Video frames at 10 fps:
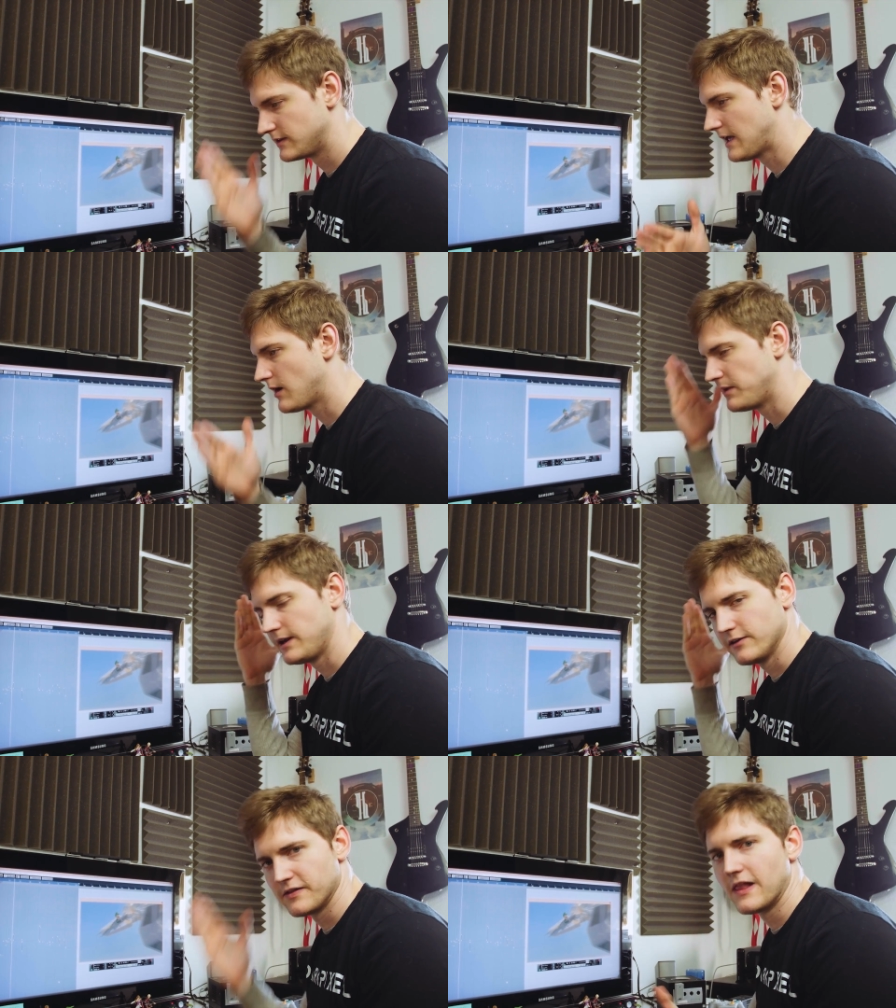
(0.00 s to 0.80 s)

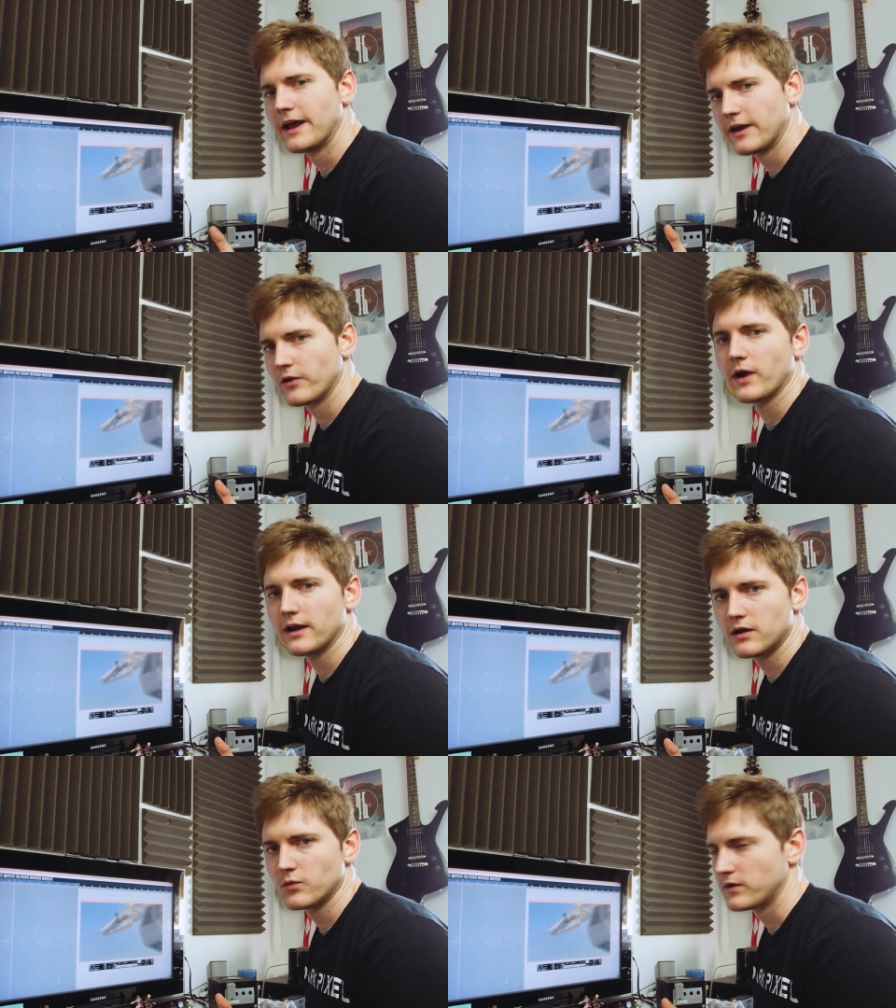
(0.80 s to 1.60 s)
downbeat is lying
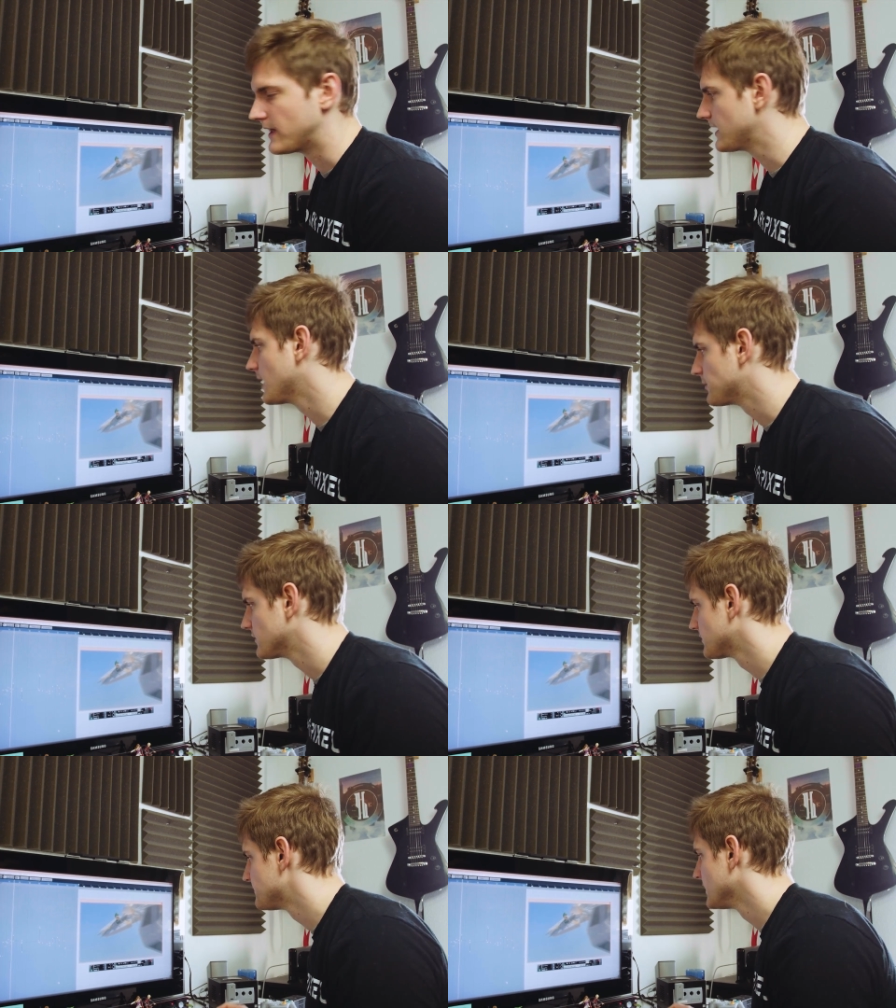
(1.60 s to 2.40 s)
right on when that
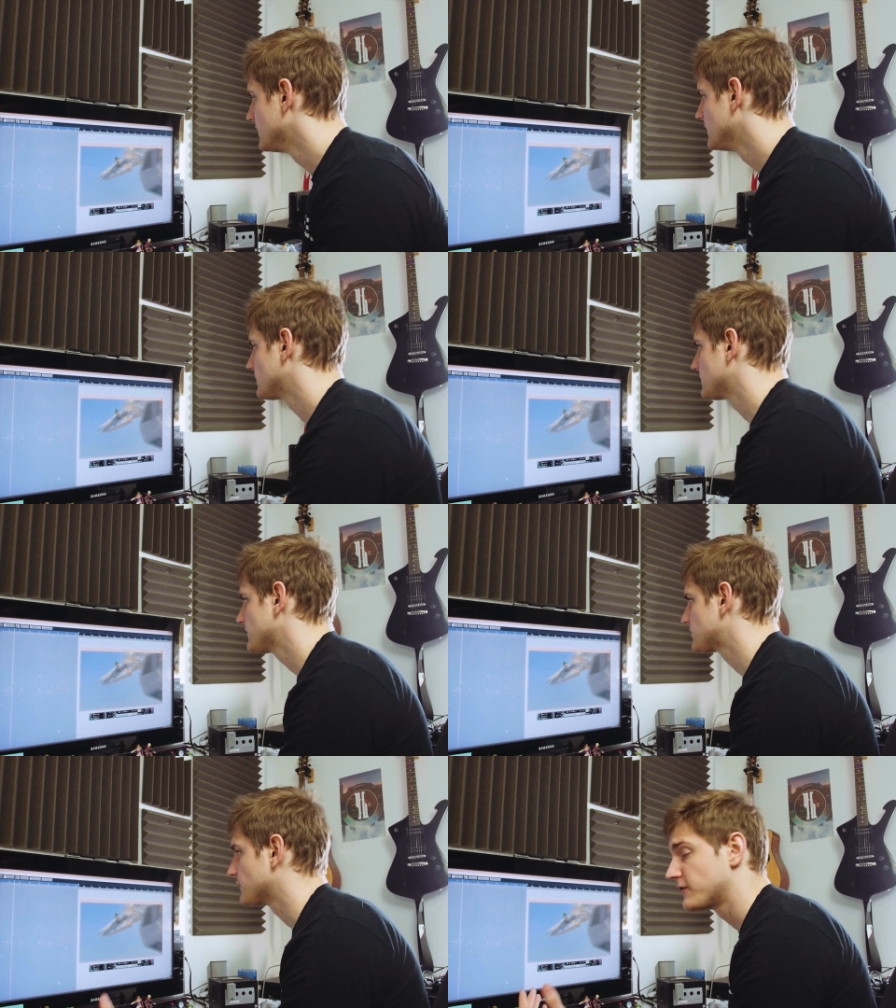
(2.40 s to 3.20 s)
happens. So
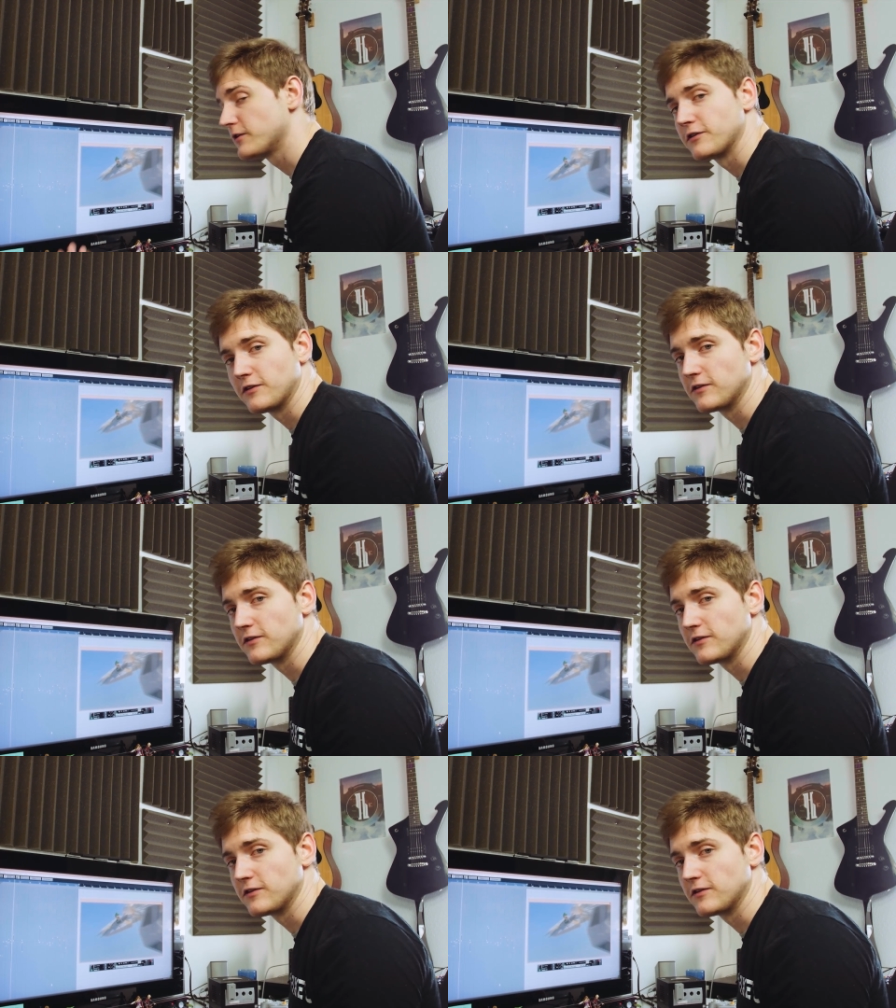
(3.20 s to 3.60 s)
that's the first